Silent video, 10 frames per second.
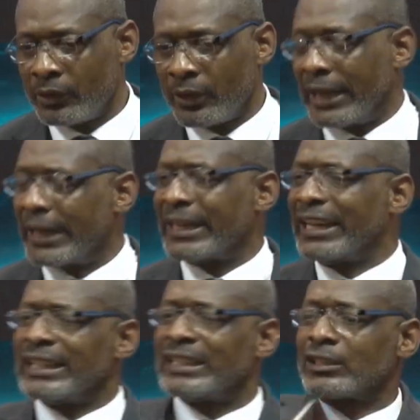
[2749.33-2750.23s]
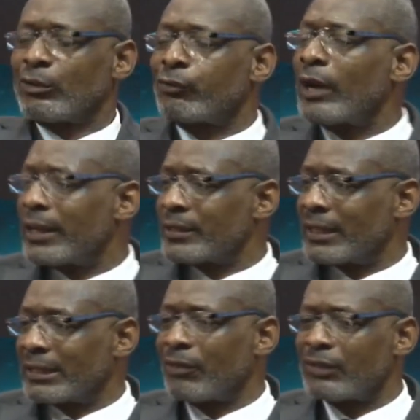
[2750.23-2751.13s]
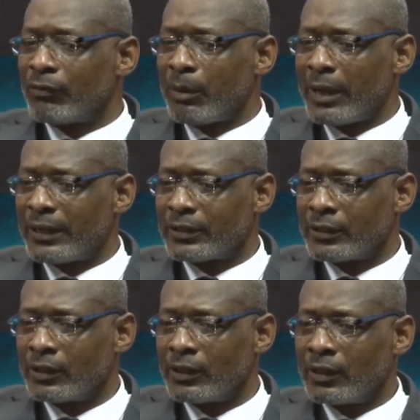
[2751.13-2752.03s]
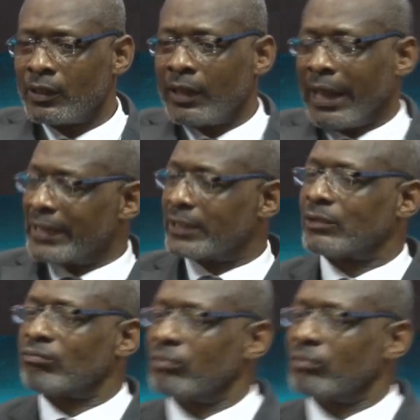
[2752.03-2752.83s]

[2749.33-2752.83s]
and then a lady as a friend that I've never met. And it's